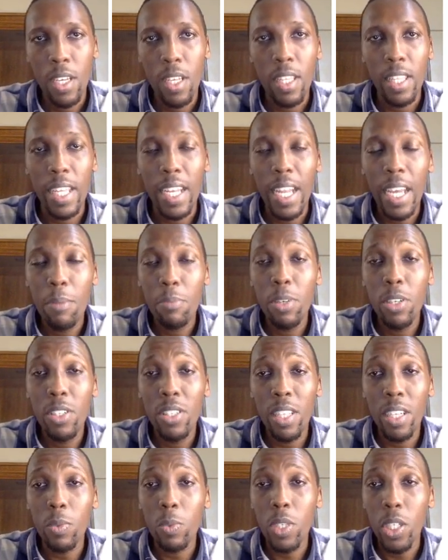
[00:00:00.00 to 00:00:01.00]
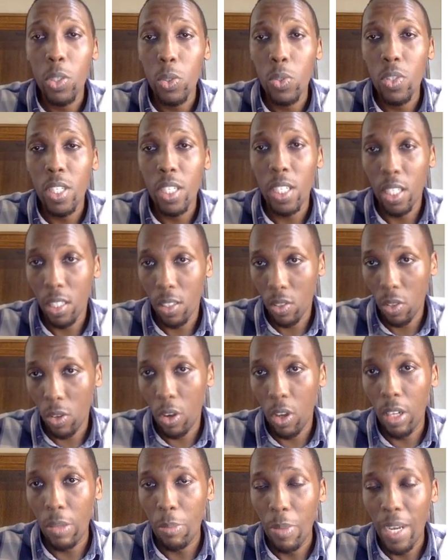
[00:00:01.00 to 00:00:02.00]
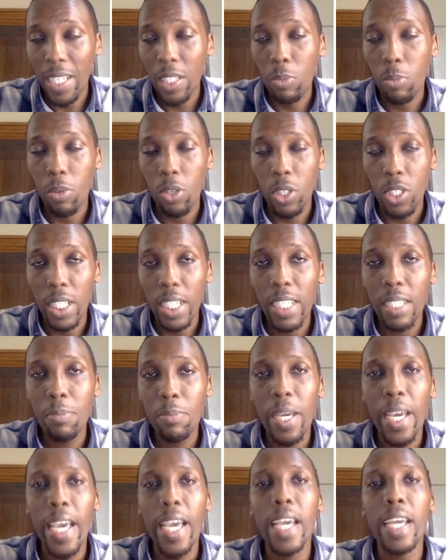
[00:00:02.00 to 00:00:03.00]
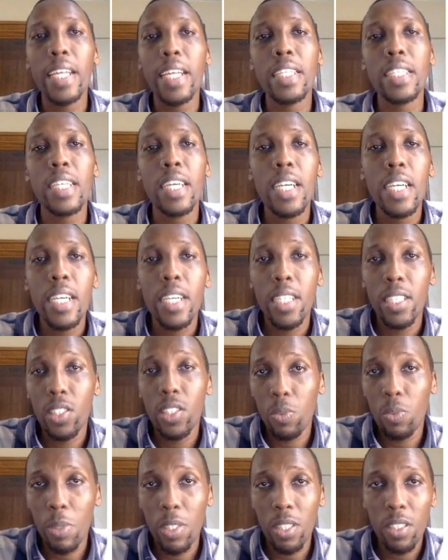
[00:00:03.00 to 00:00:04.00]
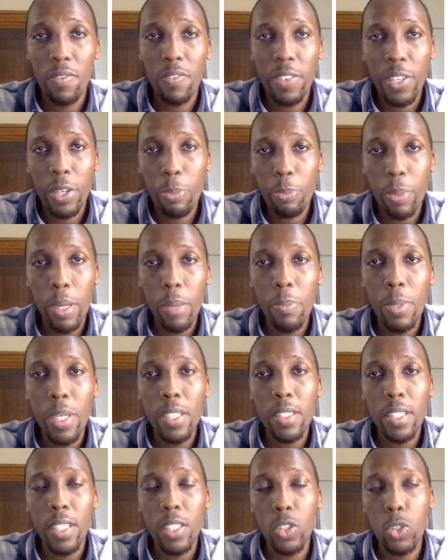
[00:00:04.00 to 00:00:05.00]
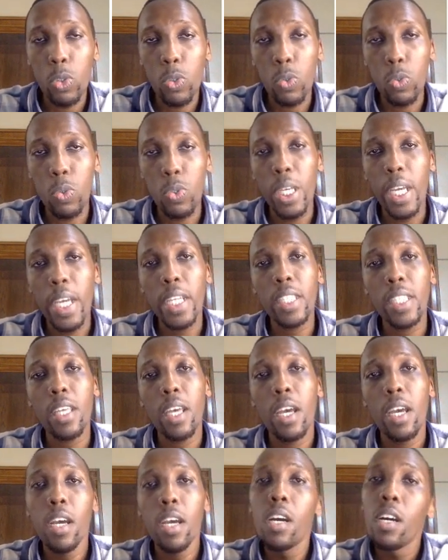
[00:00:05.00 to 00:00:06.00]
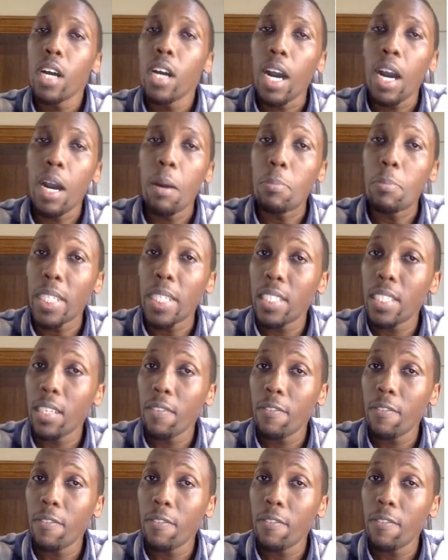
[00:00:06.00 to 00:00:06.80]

The library that we are using is called Matplotlib, and its specific purpose is to create data